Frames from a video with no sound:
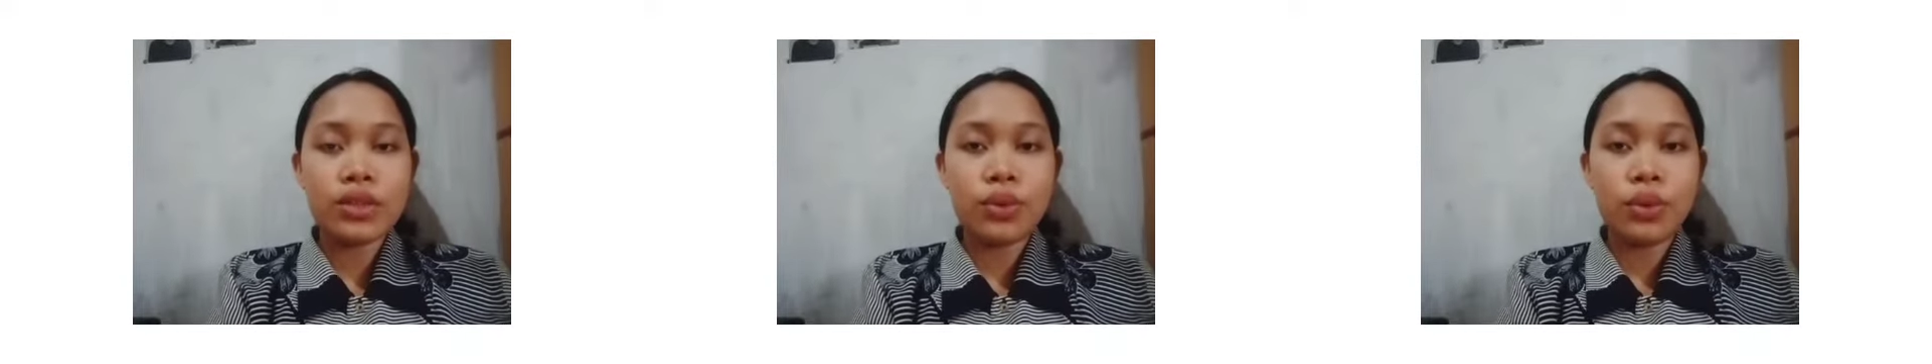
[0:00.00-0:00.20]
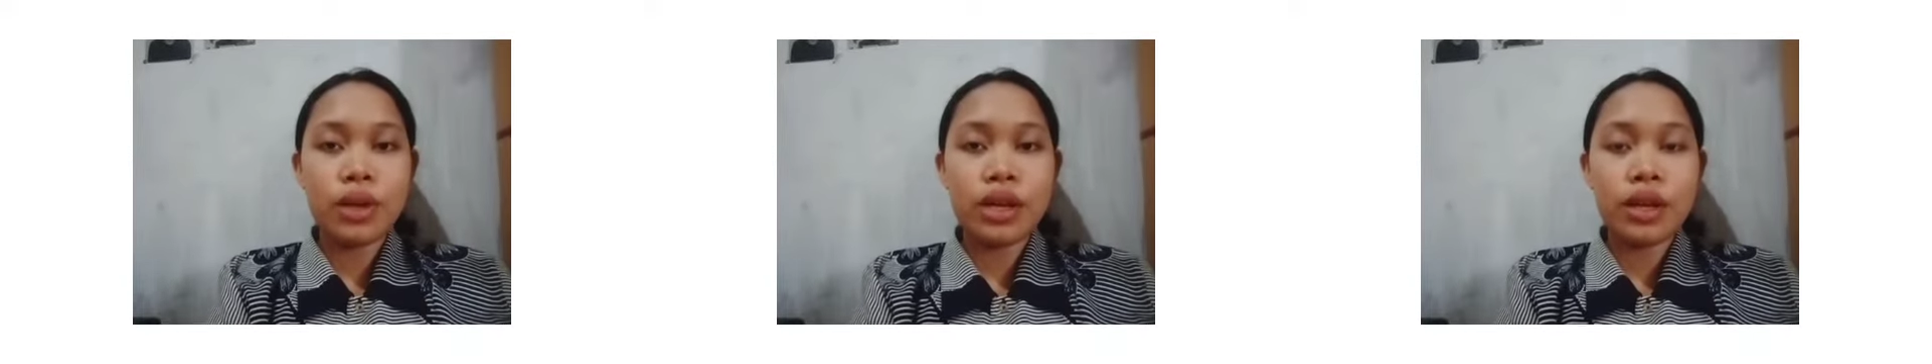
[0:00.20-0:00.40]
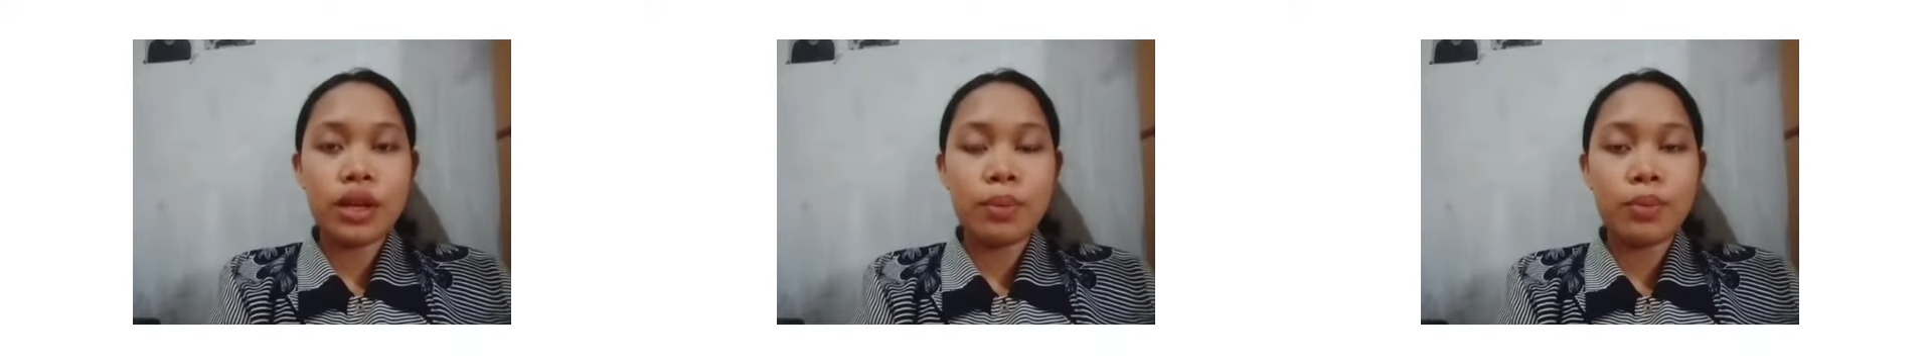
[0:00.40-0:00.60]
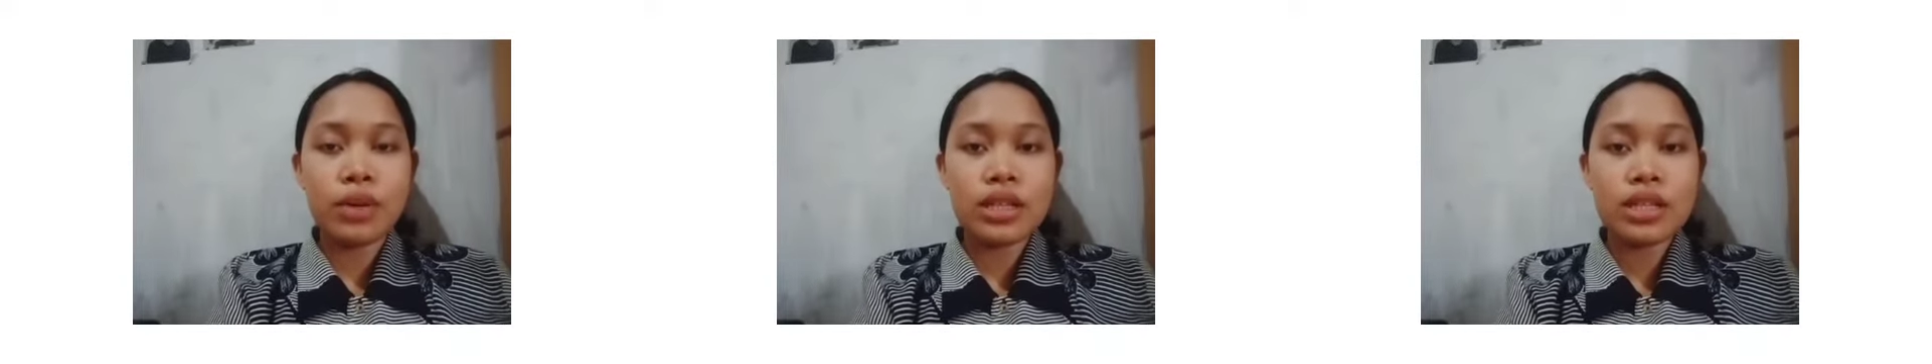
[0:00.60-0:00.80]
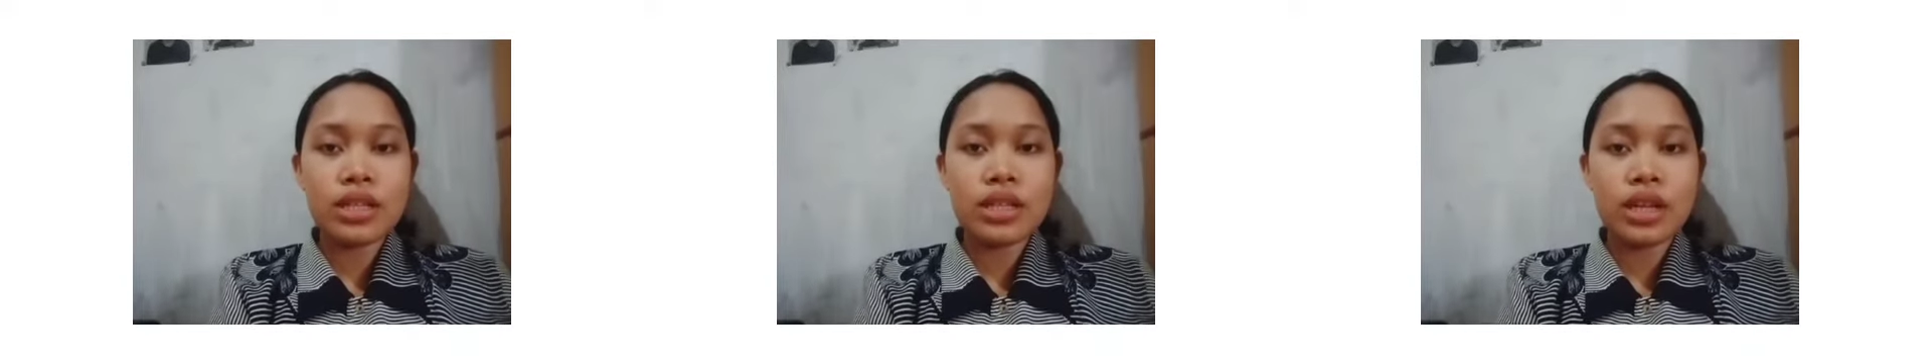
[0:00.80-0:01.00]
doing a
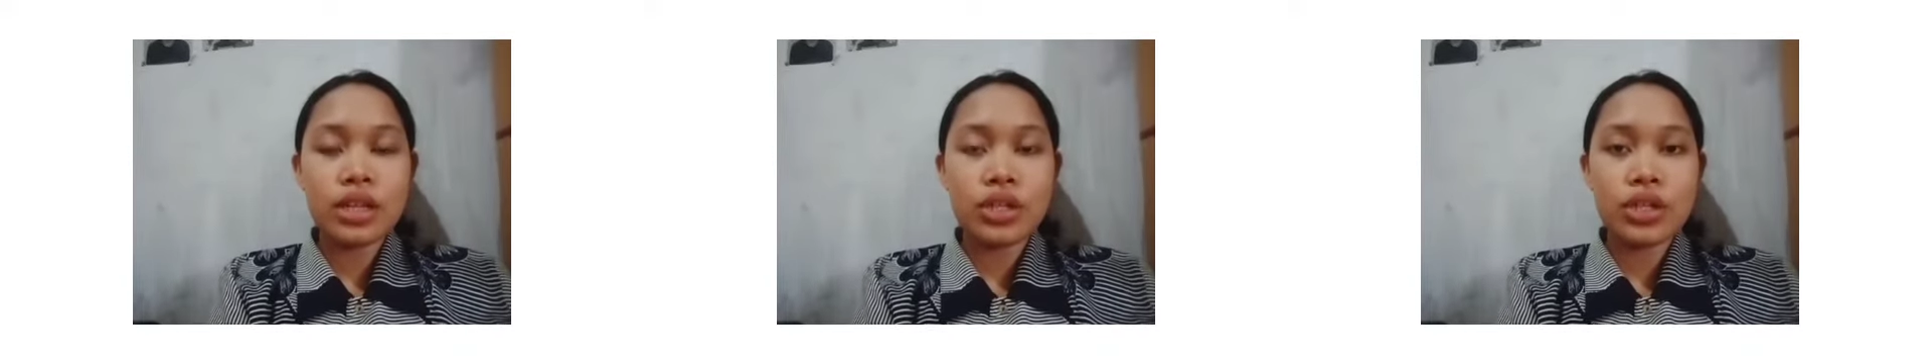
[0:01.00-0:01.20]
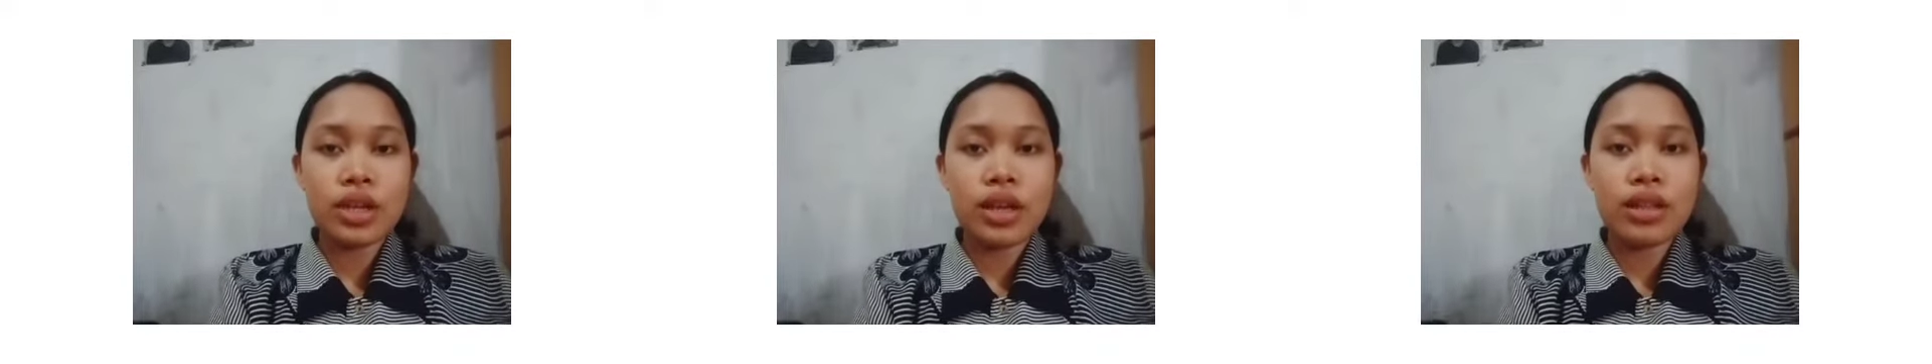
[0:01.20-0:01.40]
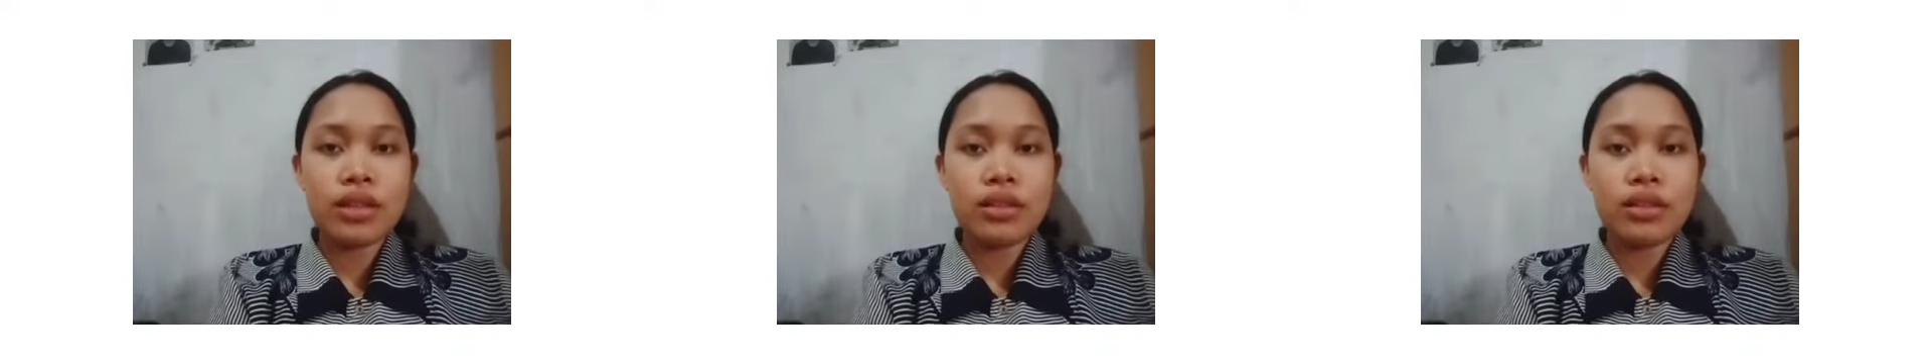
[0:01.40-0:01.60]
presentation,